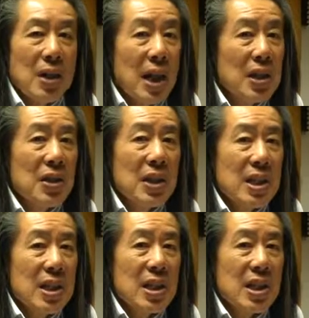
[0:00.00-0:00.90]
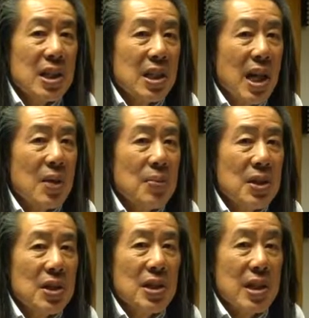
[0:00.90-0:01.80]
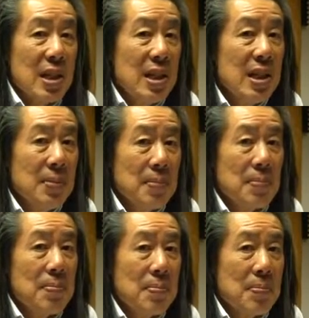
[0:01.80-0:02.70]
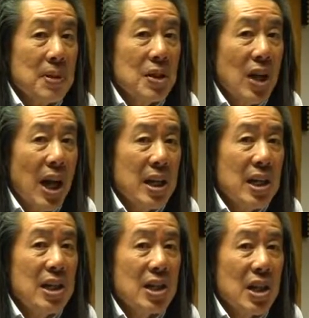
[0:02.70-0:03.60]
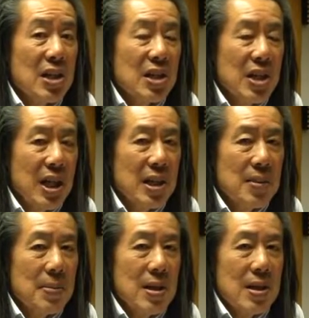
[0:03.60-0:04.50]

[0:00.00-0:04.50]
What I think is now missing in the Chinese state,